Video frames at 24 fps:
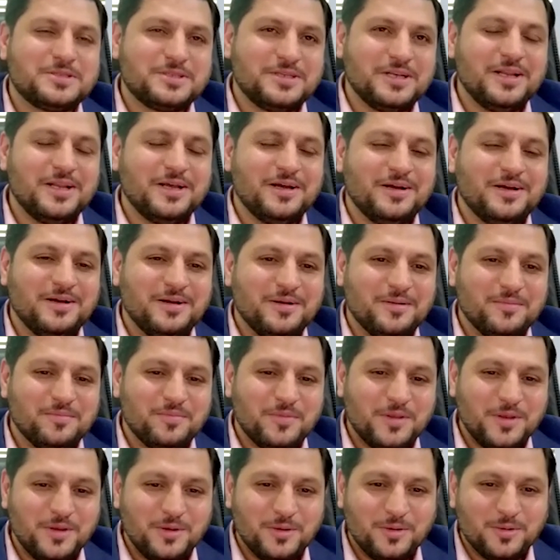still a
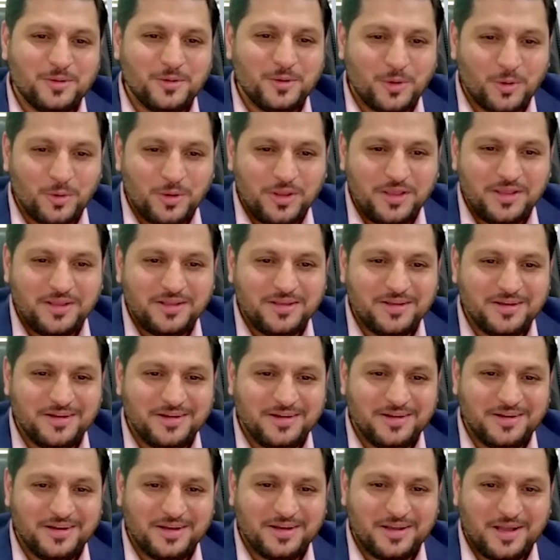you know, growing
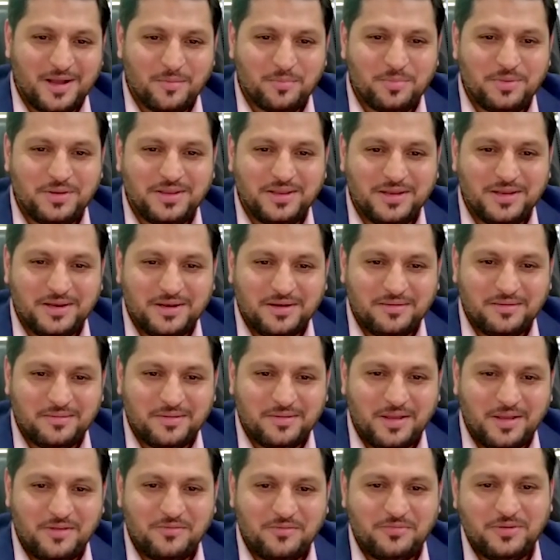company, and
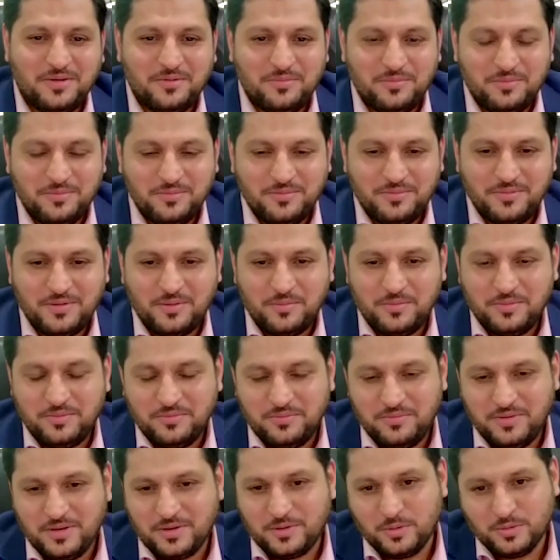I feel
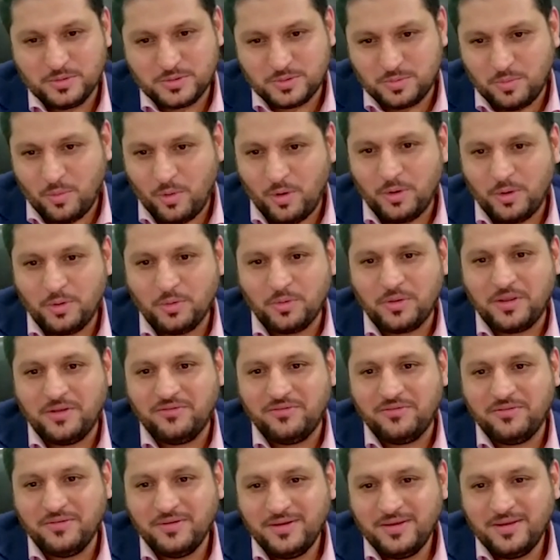we are too small to
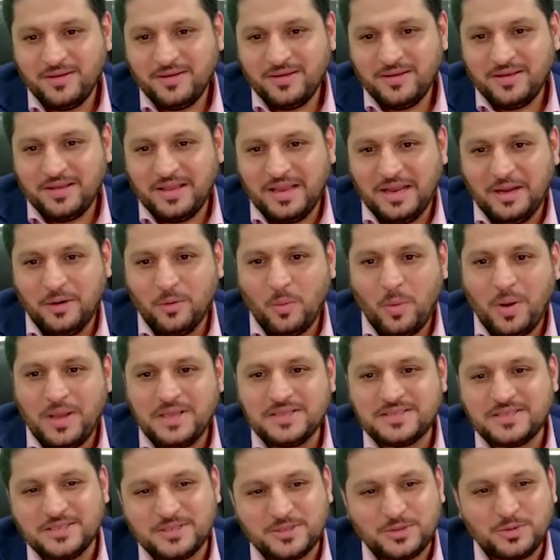give
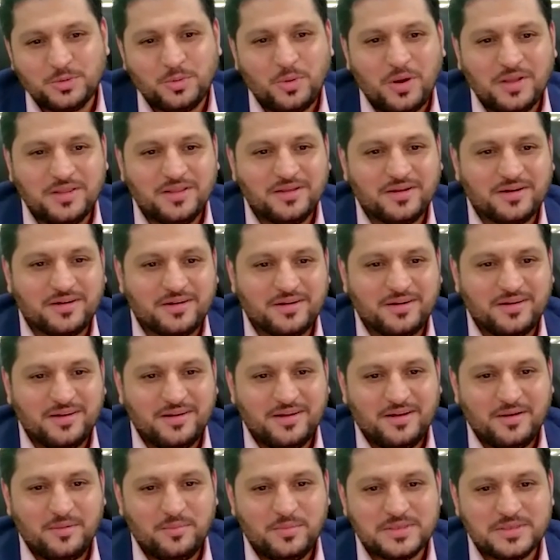advices to
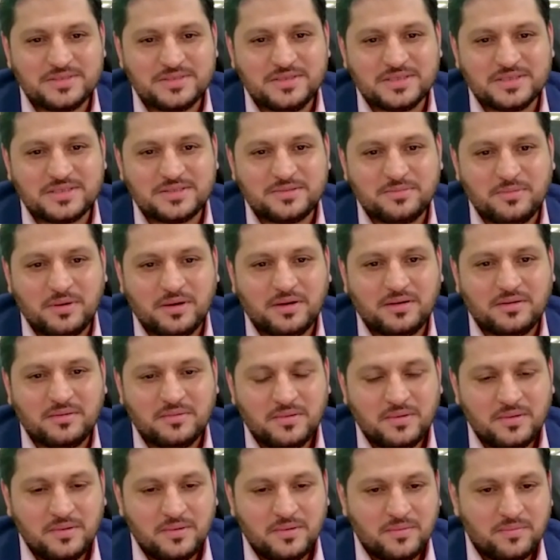other business. But,
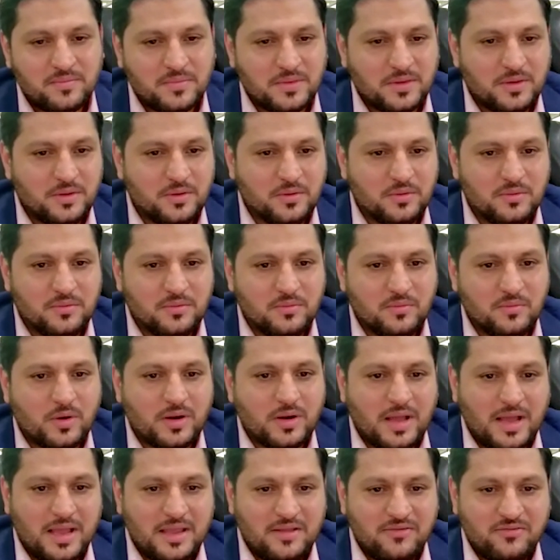you know,
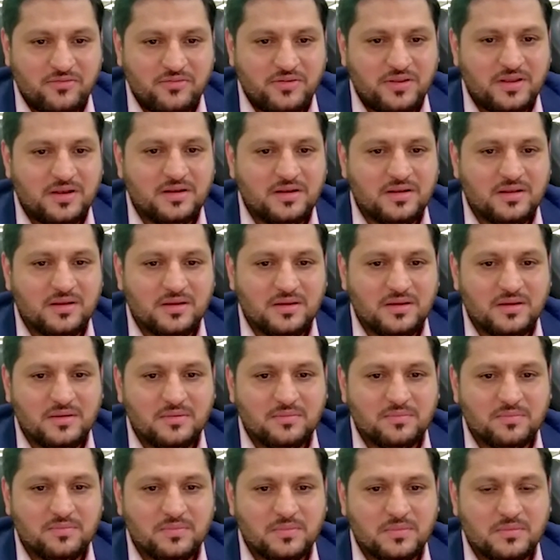what I
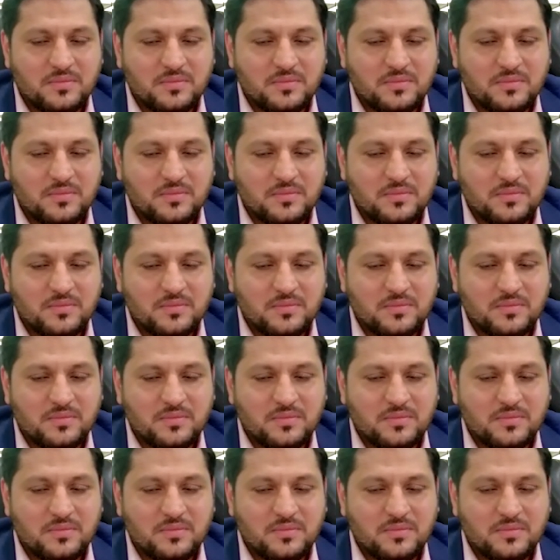feel,